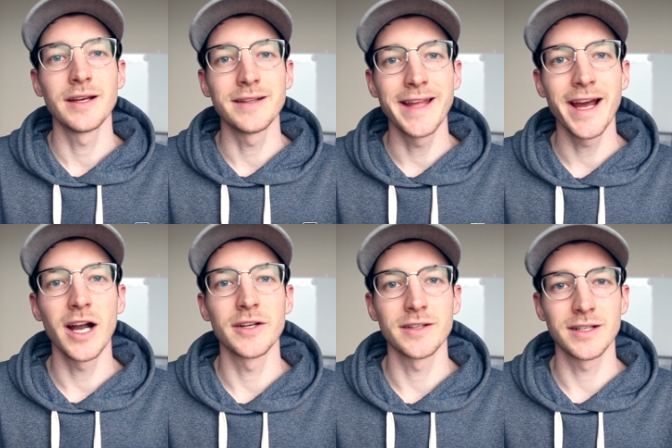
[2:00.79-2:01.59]
They
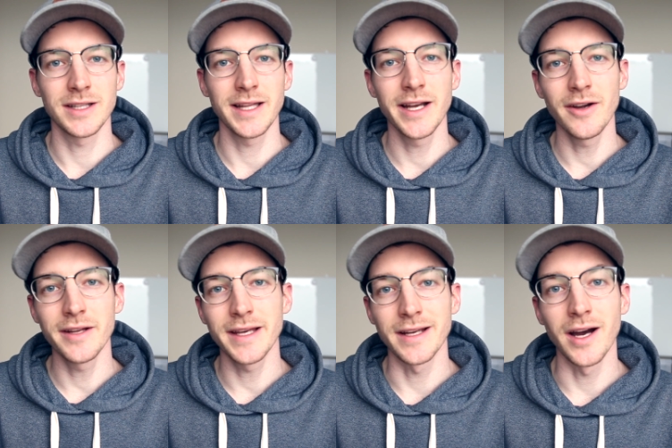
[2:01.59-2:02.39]
are declaring that